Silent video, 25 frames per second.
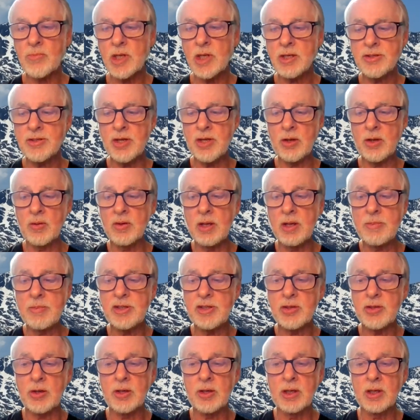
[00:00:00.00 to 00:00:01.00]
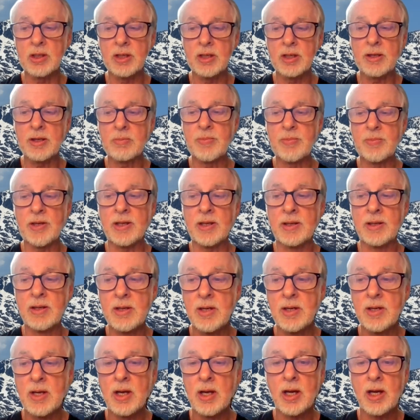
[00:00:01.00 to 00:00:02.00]
So let me talk a little bit
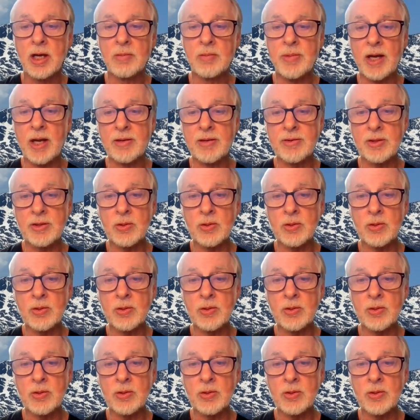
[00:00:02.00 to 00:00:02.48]
about